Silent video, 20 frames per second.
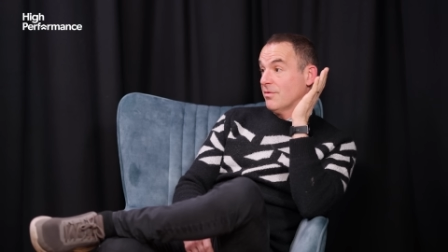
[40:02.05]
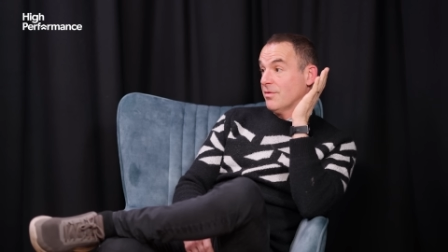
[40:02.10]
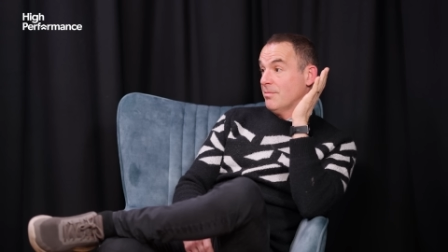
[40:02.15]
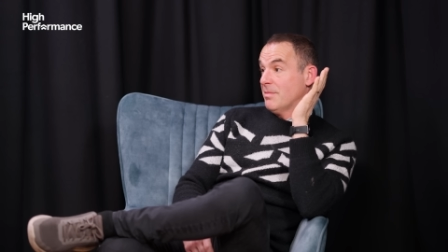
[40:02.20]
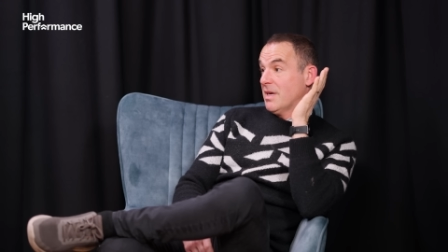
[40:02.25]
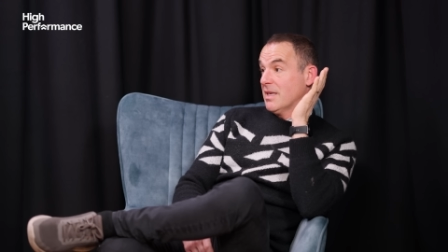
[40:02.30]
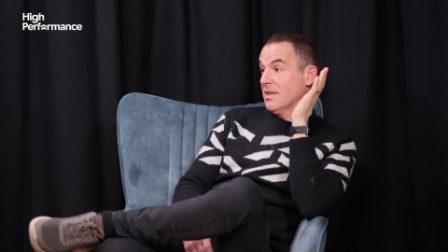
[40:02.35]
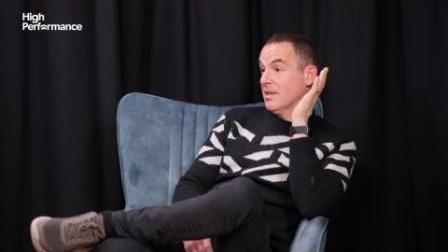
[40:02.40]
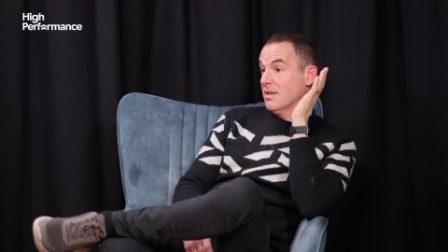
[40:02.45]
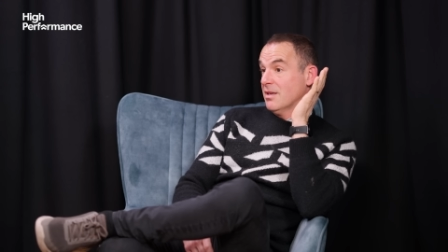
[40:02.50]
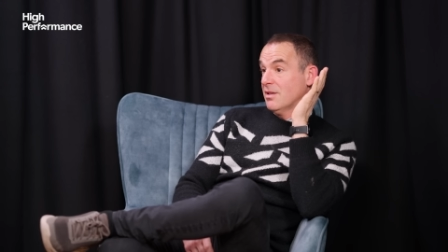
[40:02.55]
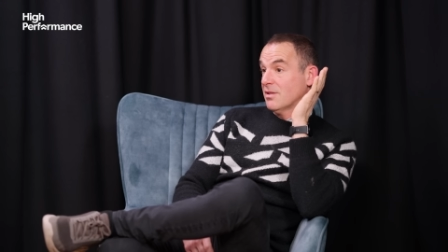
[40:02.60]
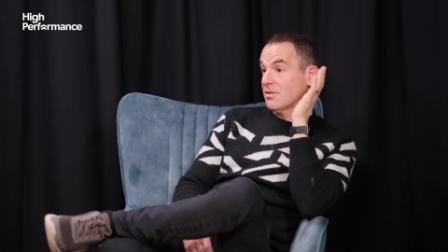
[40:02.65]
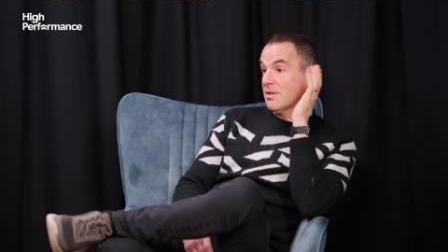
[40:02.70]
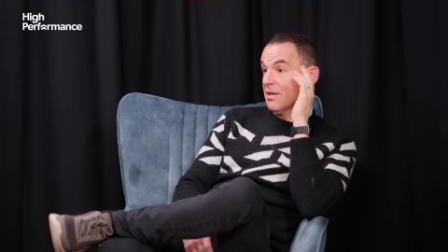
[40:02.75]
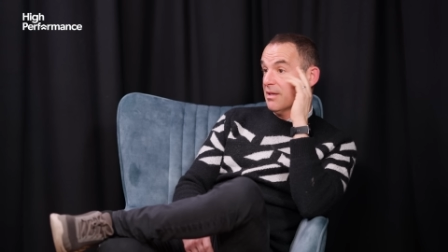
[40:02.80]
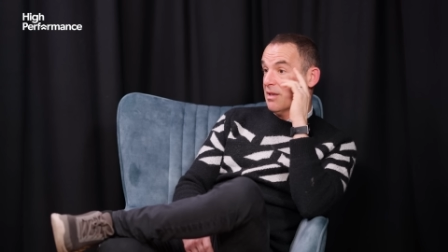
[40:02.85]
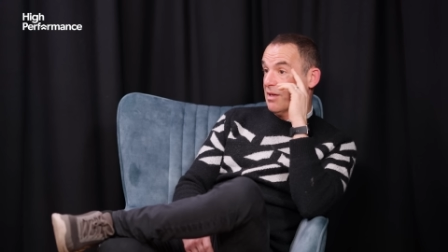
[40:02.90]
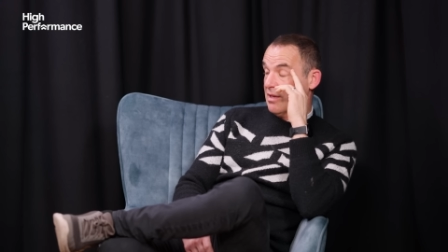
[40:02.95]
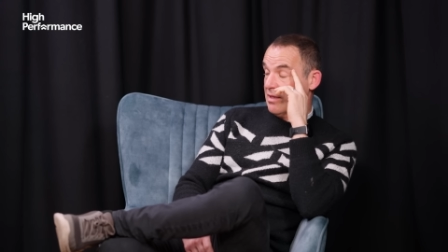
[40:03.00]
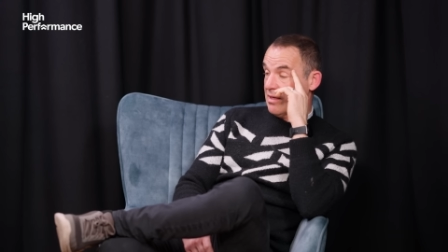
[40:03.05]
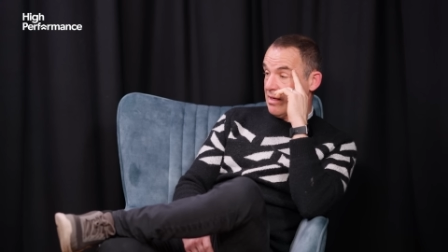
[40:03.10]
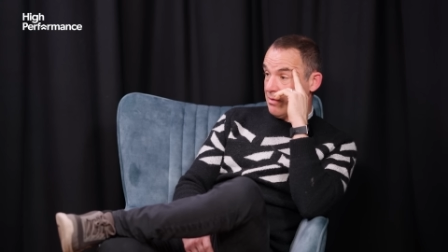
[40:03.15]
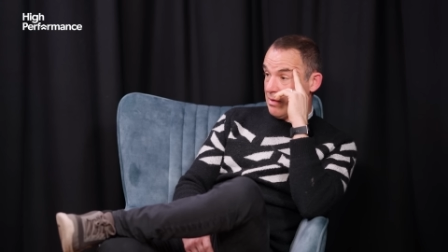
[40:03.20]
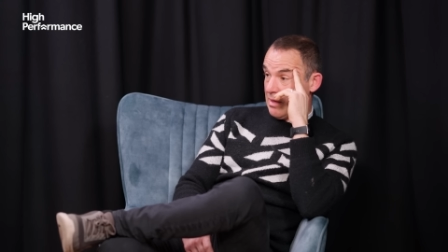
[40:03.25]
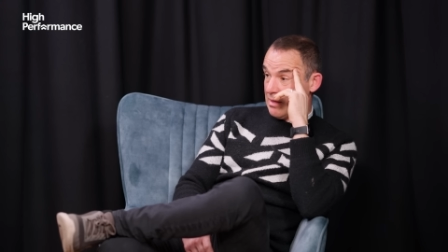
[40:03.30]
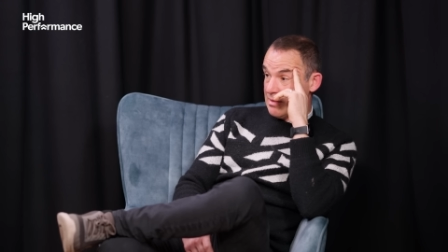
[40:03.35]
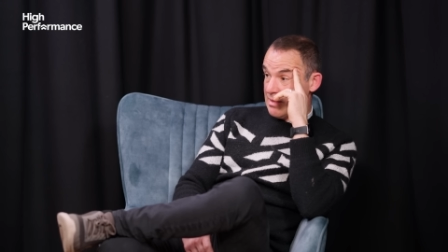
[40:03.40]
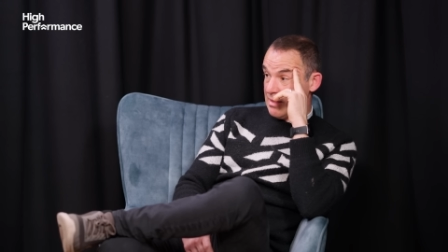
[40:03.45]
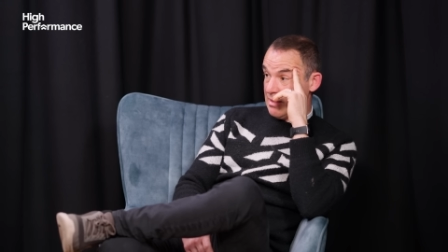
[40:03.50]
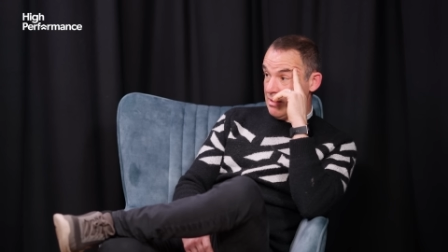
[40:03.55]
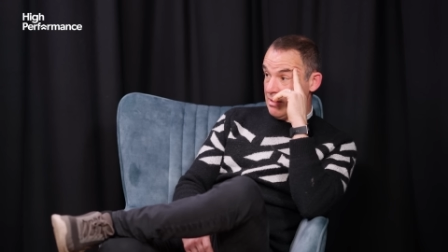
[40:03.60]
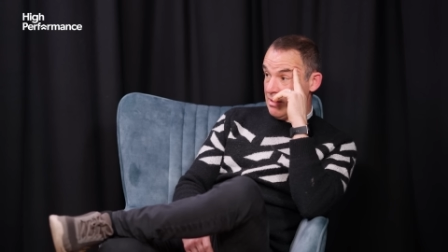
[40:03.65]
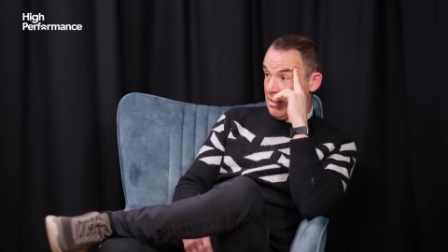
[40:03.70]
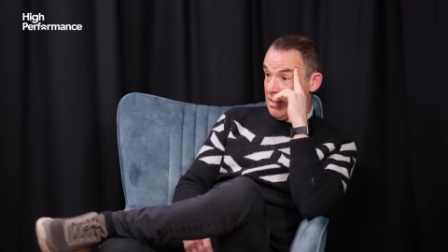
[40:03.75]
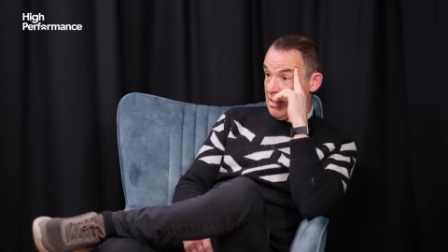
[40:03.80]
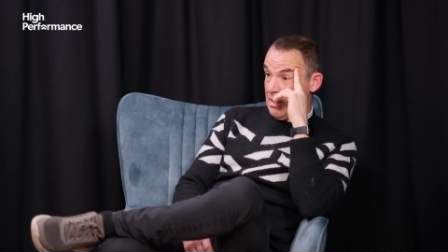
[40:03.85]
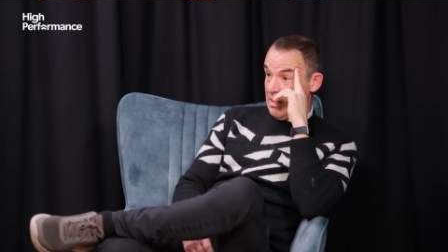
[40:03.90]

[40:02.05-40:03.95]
for many years. I, you know, I didn't,